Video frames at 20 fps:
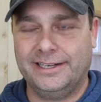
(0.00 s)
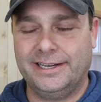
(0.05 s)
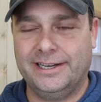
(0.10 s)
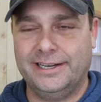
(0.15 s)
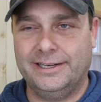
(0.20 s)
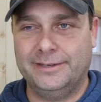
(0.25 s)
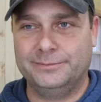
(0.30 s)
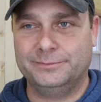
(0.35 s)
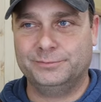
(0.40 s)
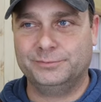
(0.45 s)

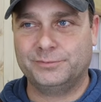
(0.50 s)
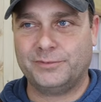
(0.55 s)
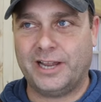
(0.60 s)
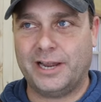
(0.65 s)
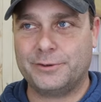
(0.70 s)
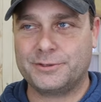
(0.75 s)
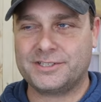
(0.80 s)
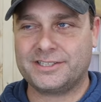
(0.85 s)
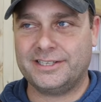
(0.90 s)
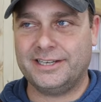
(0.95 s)
um,
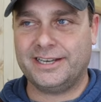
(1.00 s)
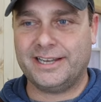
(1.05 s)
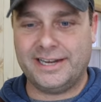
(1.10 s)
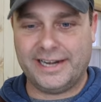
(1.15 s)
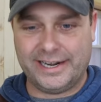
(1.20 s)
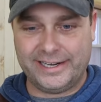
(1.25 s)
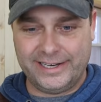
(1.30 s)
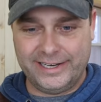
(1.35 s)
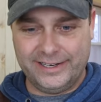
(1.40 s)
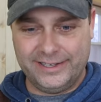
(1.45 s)
I was
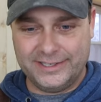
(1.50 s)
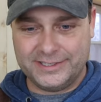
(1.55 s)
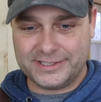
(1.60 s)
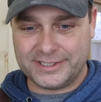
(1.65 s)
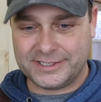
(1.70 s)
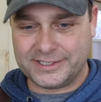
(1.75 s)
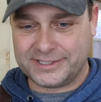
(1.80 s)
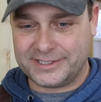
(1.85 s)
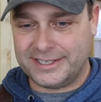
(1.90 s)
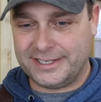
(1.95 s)
thinking I needed a
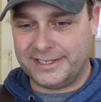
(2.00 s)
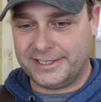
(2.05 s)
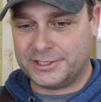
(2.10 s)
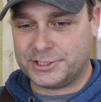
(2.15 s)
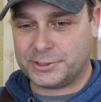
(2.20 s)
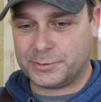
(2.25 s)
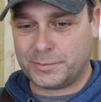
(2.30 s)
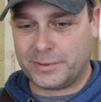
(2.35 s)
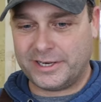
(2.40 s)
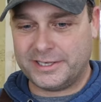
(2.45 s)
16
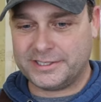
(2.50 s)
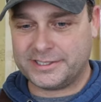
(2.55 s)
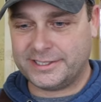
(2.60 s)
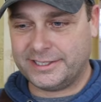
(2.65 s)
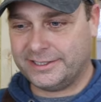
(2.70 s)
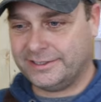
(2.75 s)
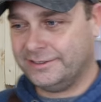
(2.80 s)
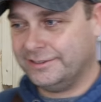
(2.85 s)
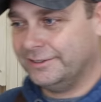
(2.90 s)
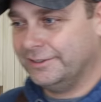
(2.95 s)
inch
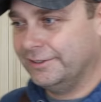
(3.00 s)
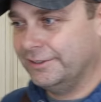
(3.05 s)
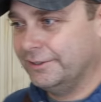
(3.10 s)
spacing